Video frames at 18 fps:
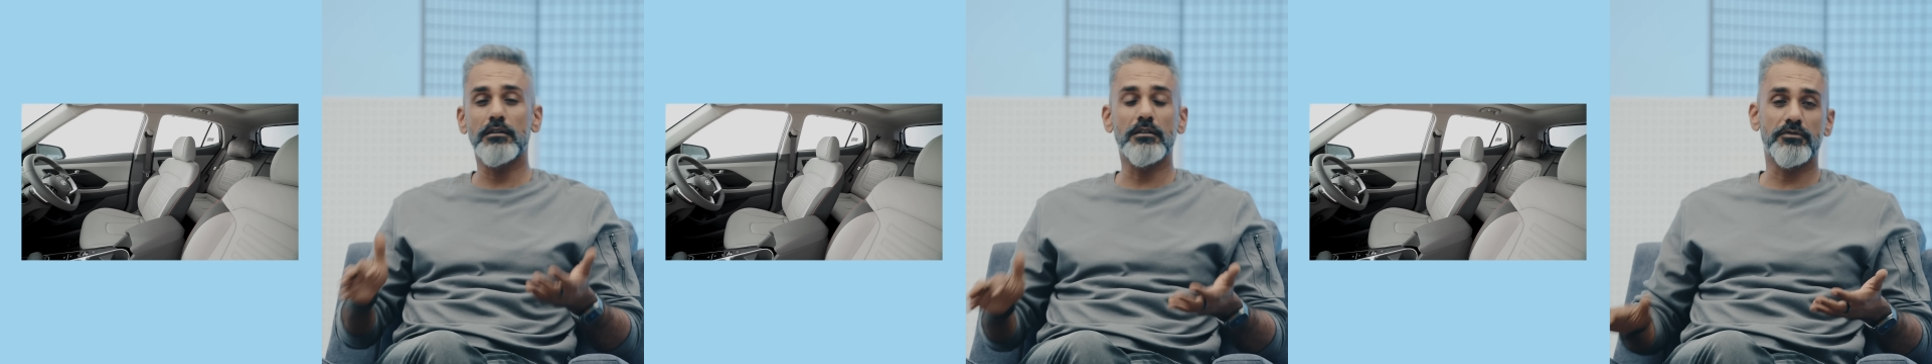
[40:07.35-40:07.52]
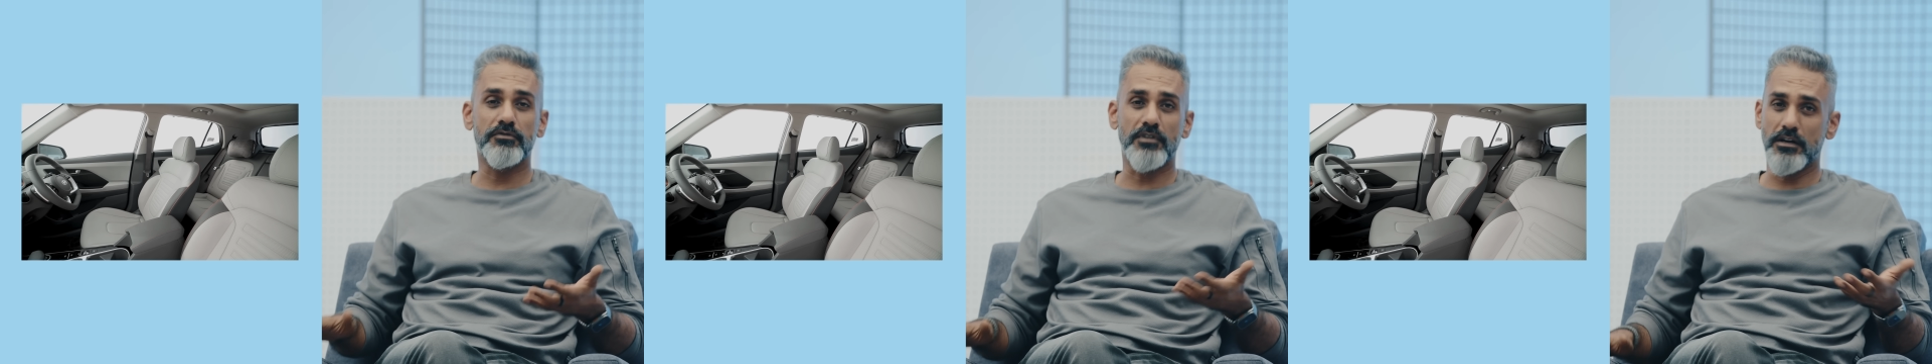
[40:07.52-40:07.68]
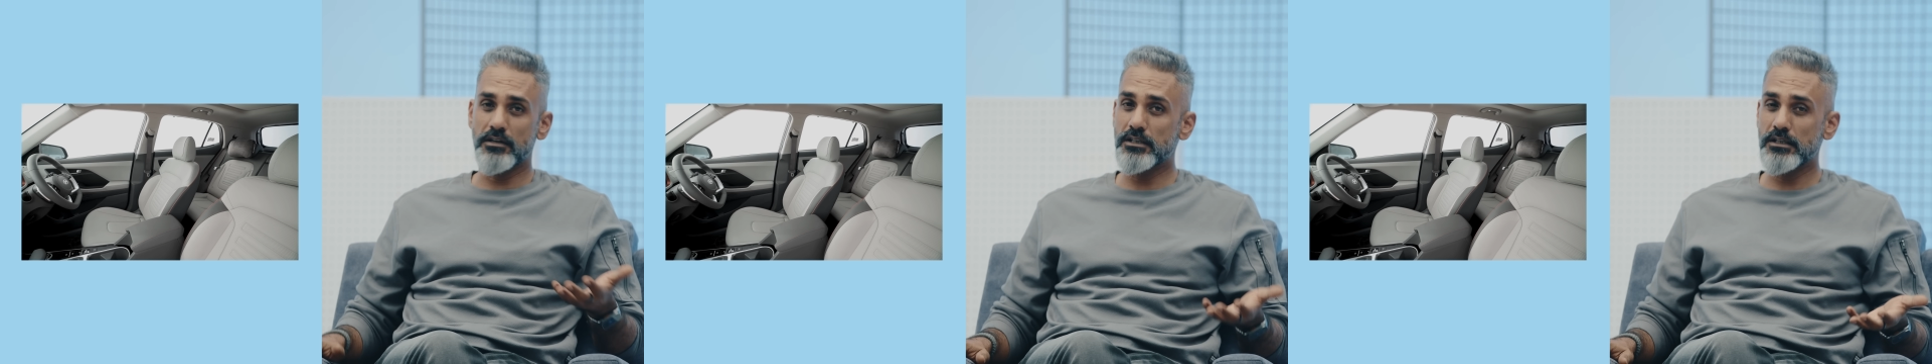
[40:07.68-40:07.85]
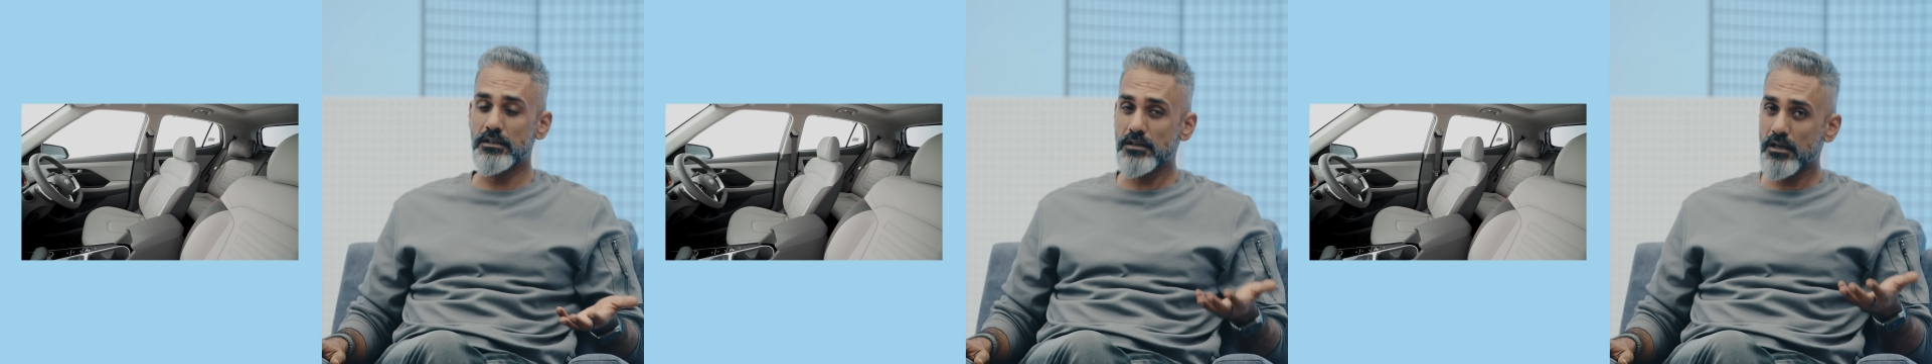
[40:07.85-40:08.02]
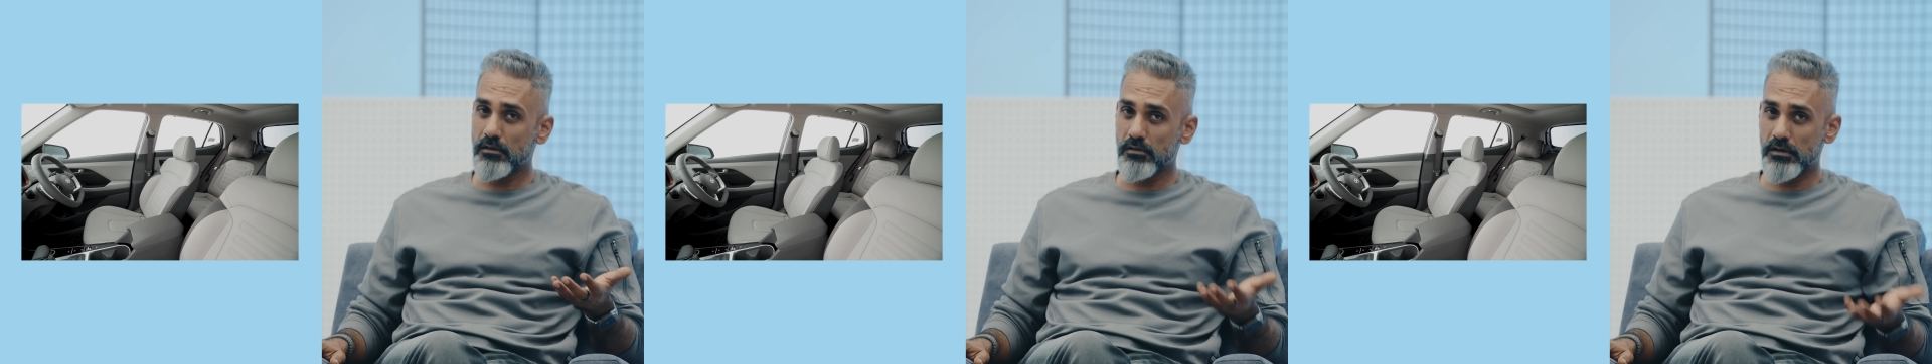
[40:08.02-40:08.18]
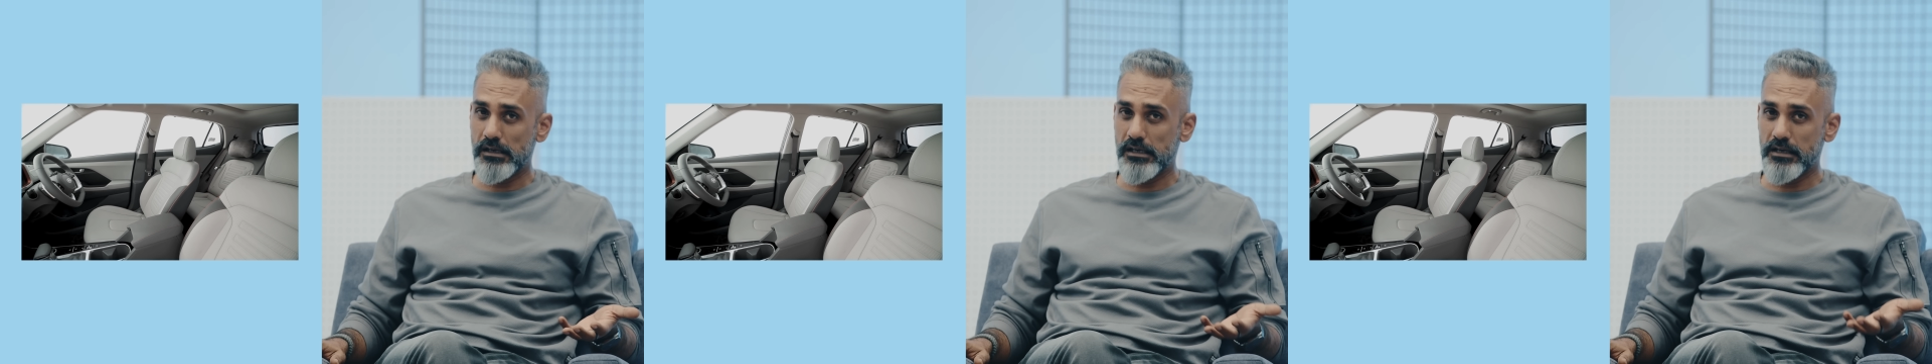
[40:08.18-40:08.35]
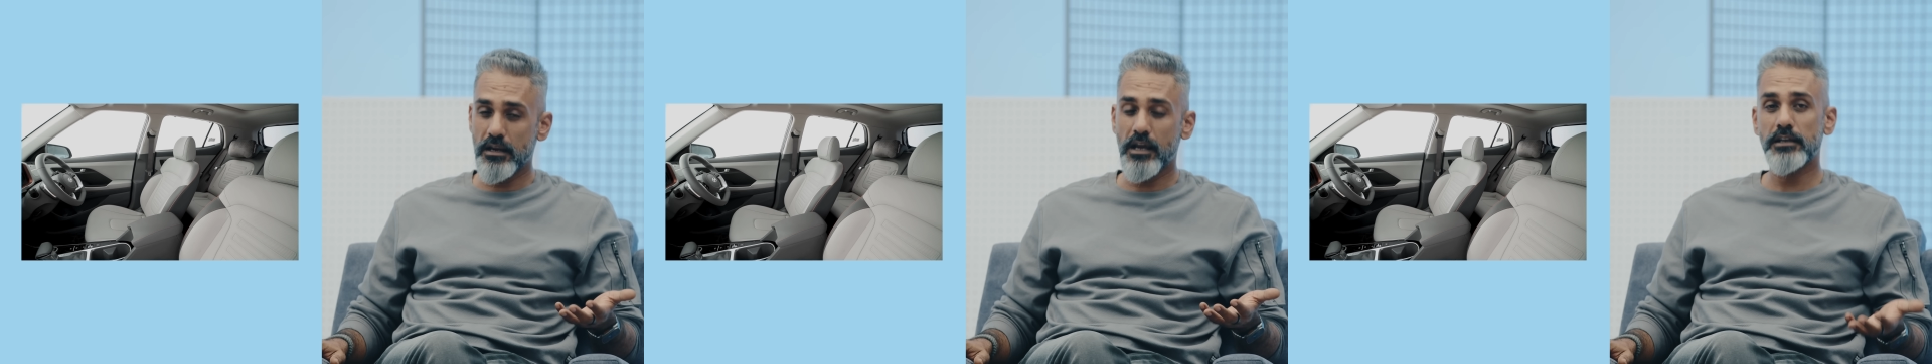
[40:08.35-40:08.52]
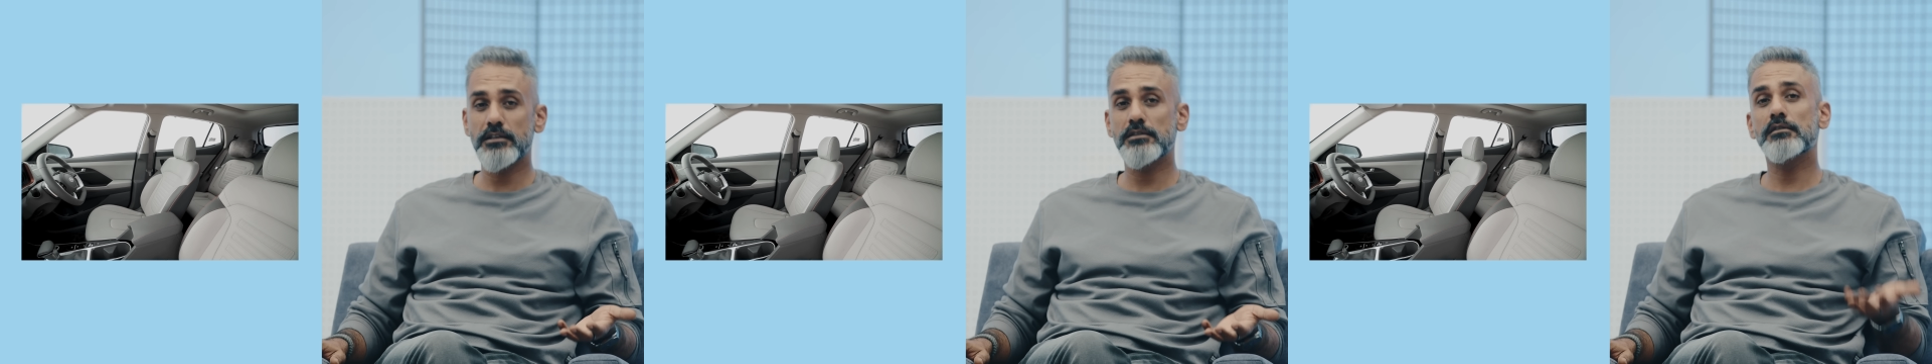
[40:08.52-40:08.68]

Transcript: The front seats are really nice.